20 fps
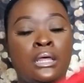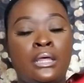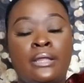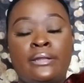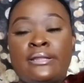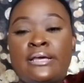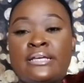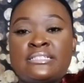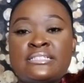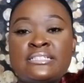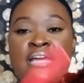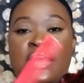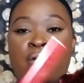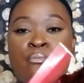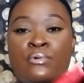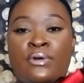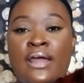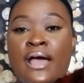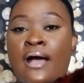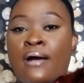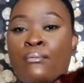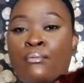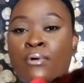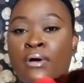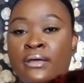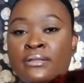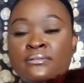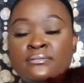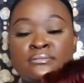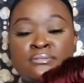that's not what I
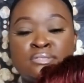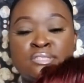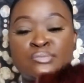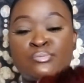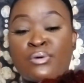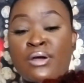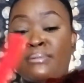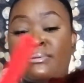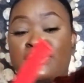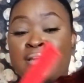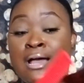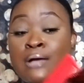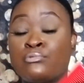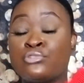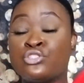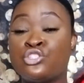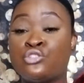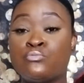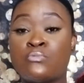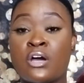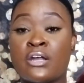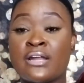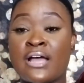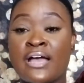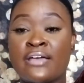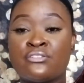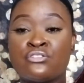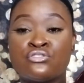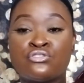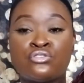want. It's probably not what you want
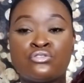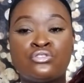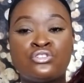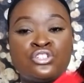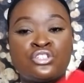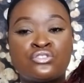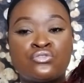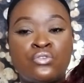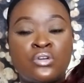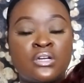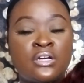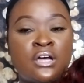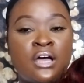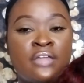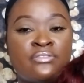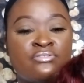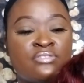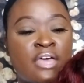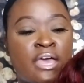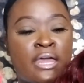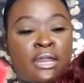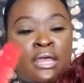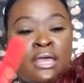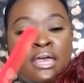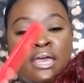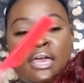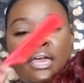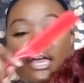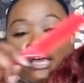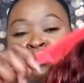either. So you're just going to cut that,
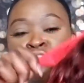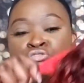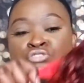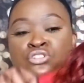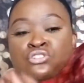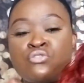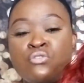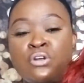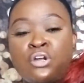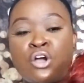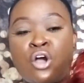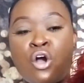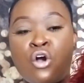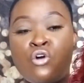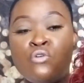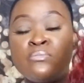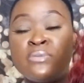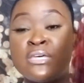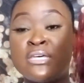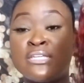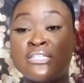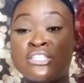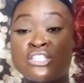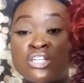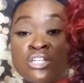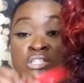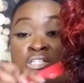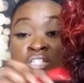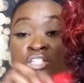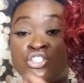and you're just going to comb it
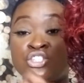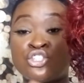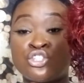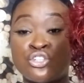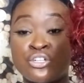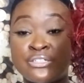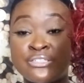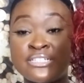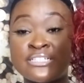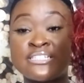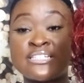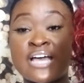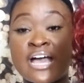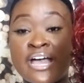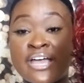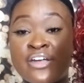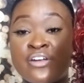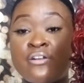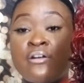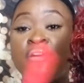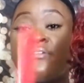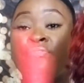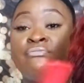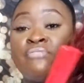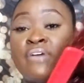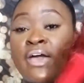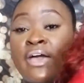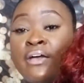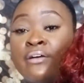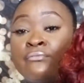until you get your desired
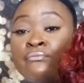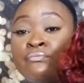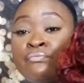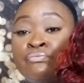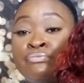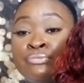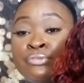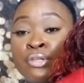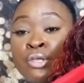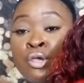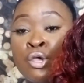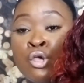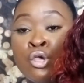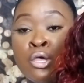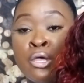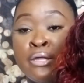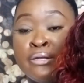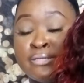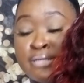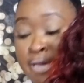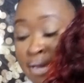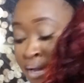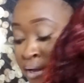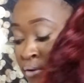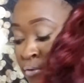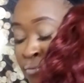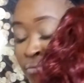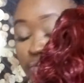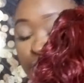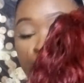effect.
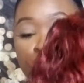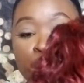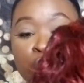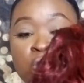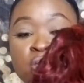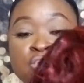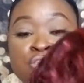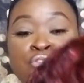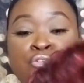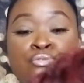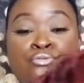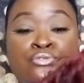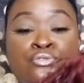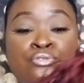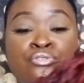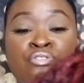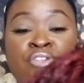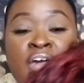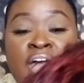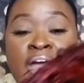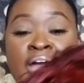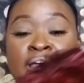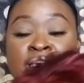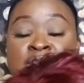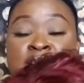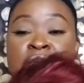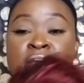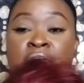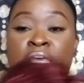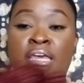Now, once you do
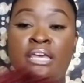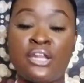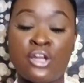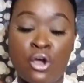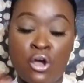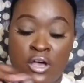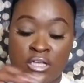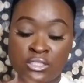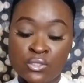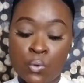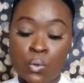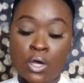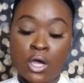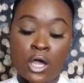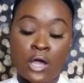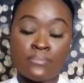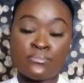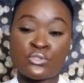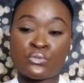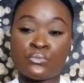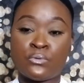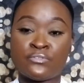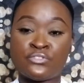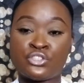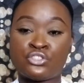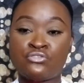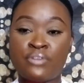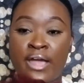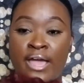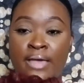that, it also comes with
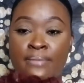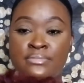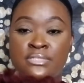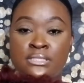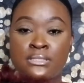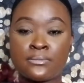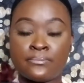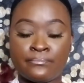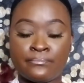straps.